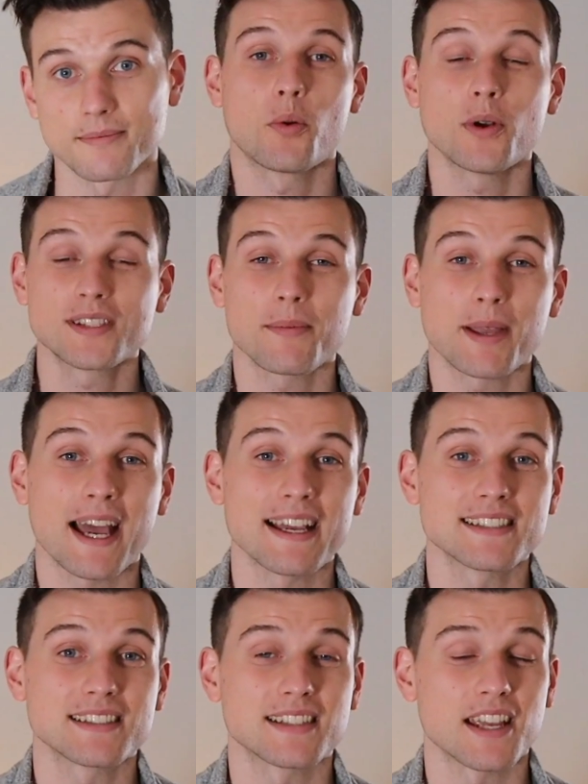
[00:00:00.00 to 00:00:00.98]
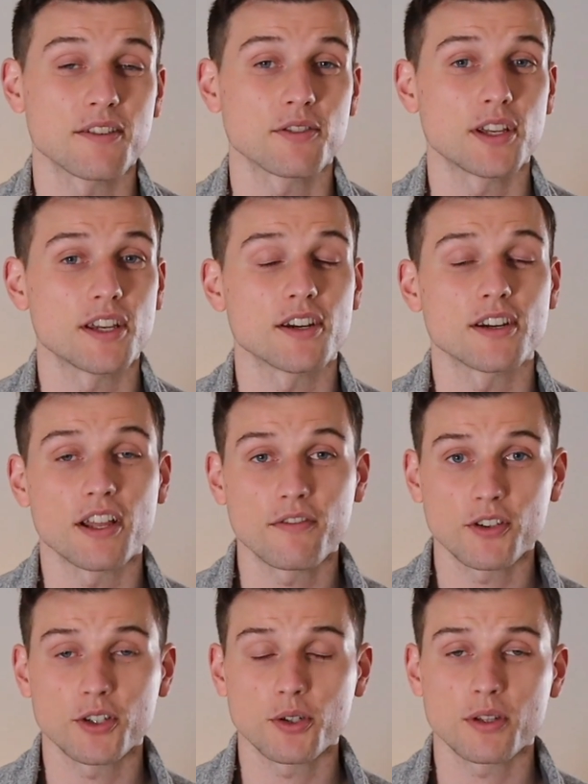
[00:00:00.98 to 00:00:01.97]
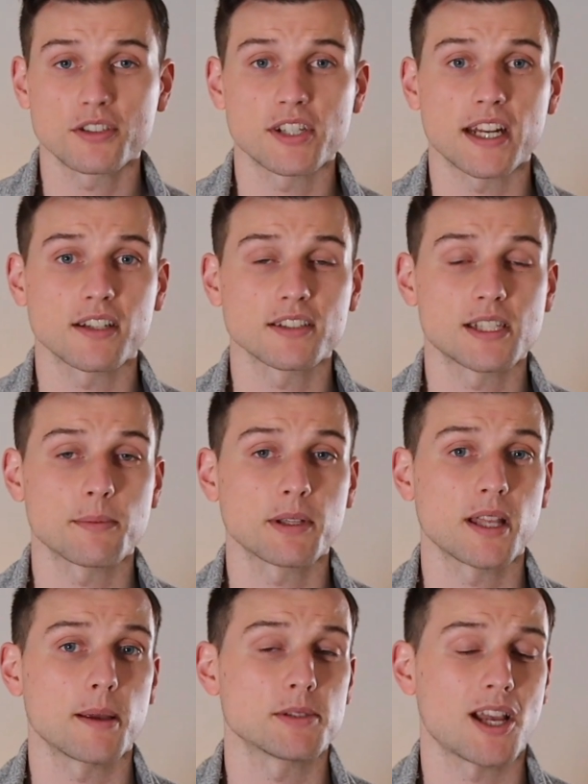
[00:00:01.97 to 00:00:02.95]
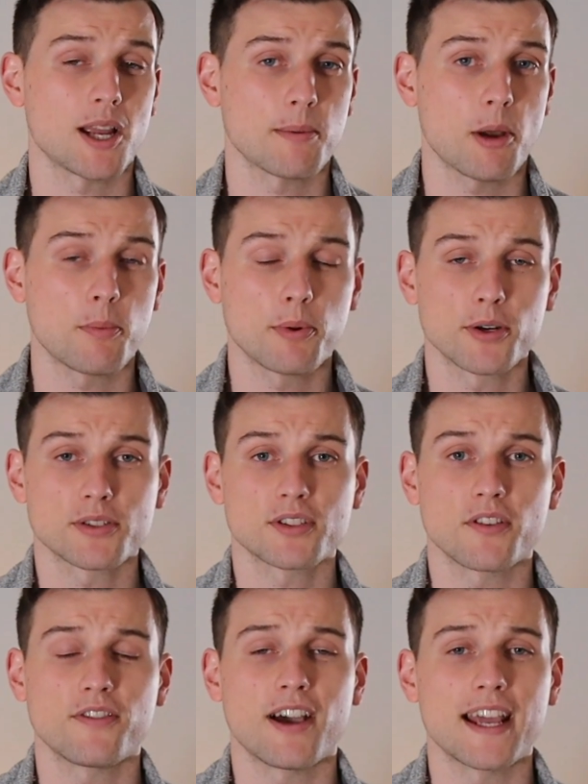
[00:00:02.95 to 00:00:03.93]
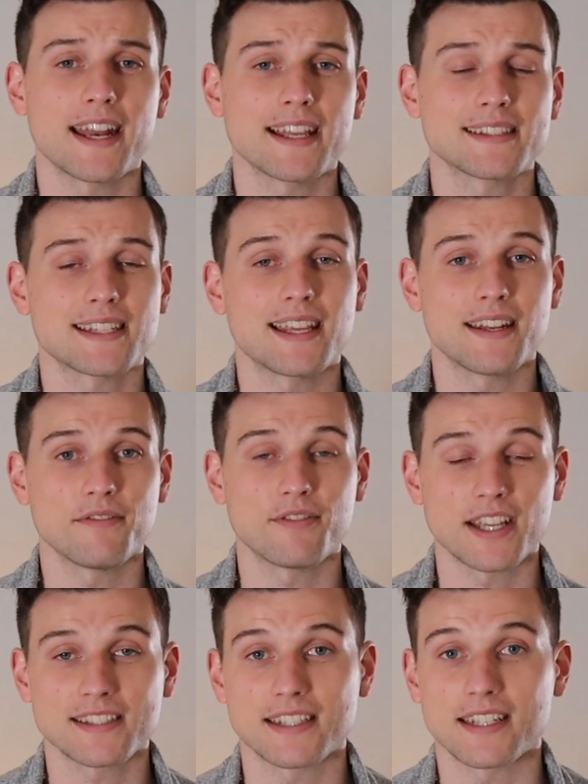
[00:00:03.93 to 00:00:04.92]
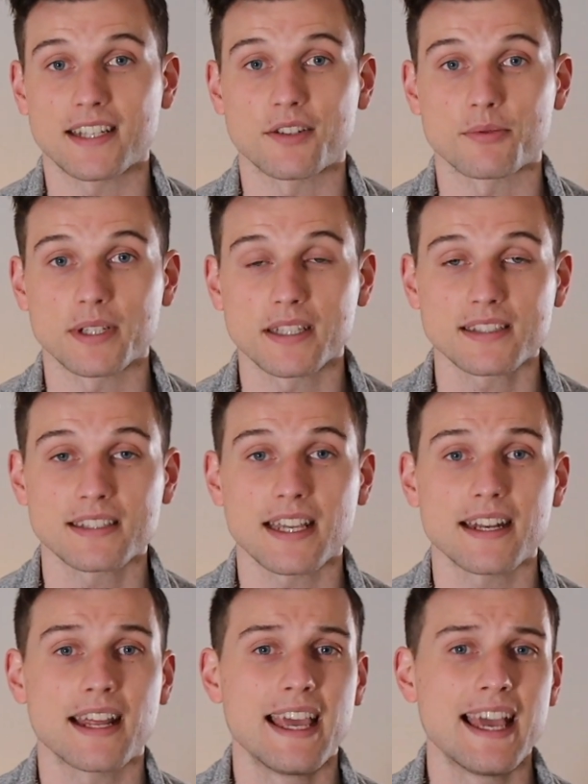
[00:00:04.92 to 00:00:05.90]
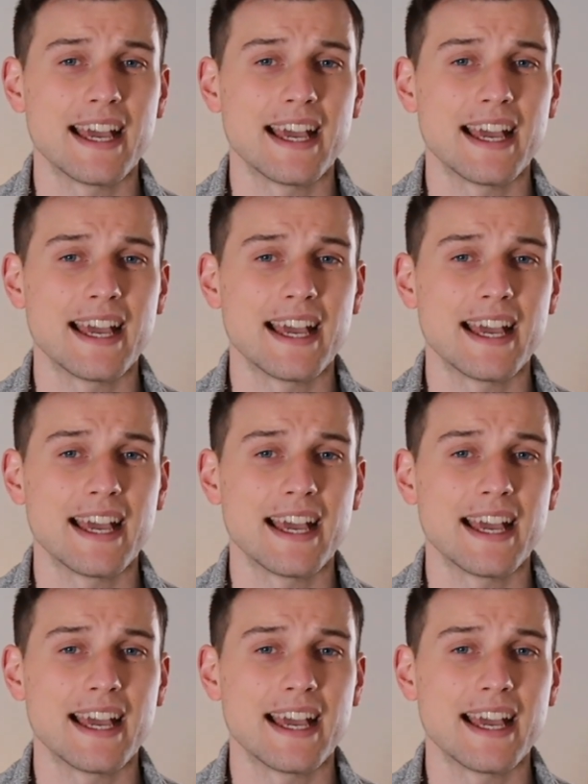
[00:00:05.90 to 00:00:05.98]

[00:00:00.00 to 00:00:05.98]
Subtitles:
What's up guys, it's Avery here. If you're new to the channel, typically I'm talking about personal finance and investing in real estate.